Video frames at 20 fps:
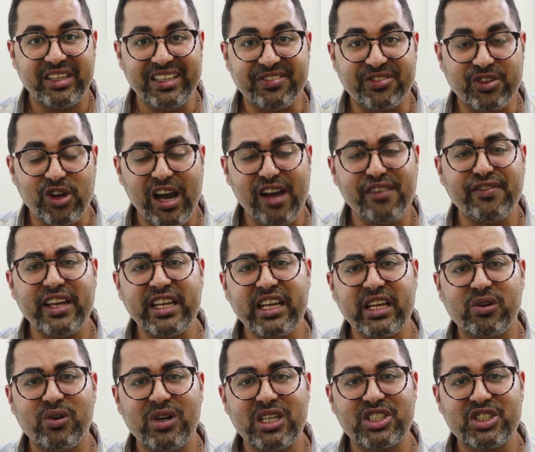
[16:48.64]
If you have
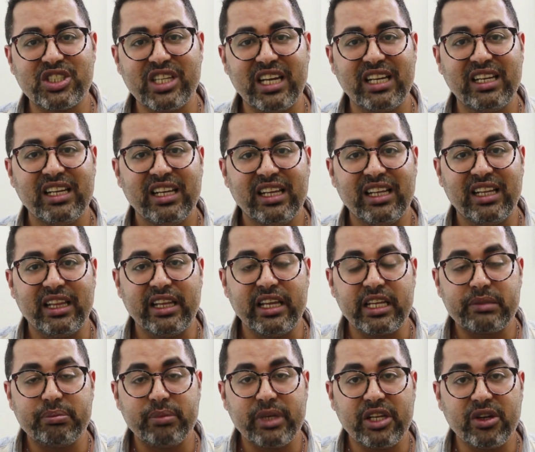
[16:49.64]
any question,
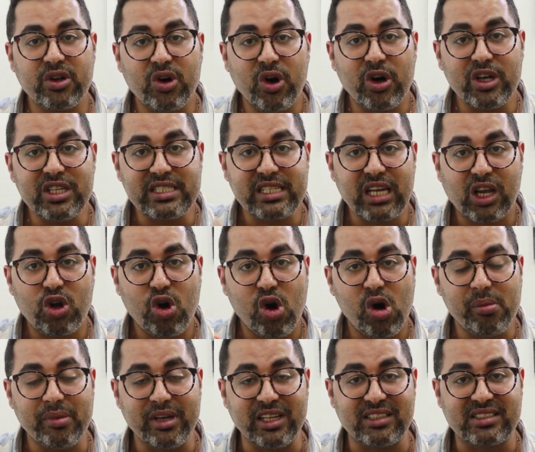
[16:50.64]
let me know in the
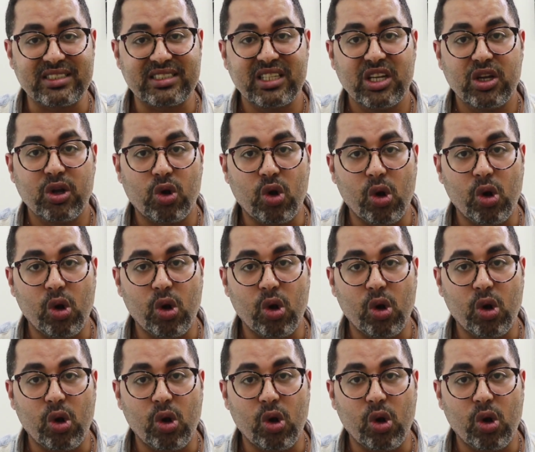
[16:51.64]
comments.